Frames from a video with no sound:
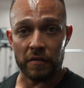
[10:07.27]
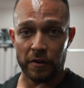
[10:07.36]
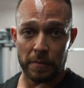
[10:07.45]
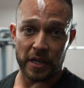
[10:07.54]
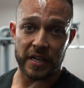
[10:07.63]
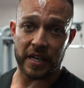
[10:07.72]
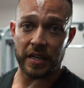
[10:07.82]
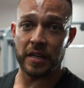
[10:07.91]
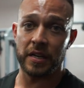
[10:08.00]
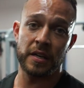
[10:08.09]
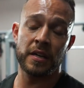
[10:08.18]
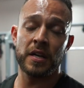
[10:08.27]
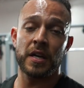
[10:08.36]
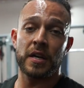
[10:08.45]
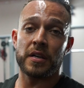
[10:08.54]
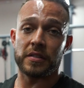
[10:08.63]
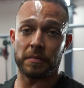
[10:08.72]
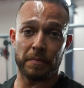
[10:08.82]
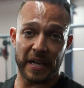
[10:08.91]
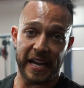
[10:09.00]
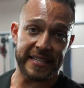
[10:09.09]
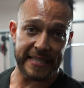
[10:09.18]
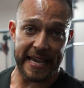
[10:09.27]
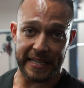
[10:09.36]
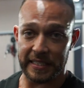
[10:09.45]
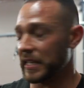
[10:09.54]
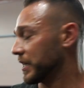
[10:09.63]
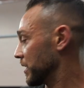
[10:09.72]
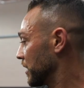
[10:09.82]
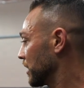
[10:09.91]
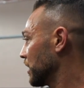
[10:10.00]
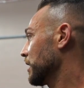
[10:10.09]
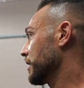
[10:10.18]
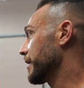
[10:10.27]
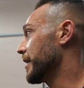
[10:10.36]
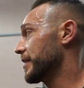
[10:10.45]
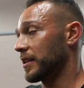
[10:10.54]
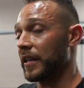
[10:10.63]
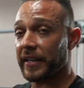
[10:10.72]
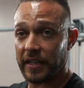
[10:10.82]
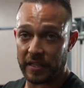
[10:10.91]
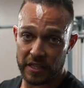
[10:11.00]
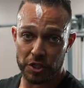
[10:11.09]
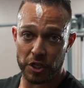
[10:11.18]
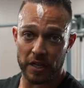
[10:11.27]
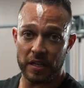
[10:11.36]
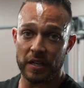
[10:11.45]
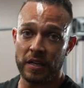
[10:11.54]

for building some big ass legs is a leg extension.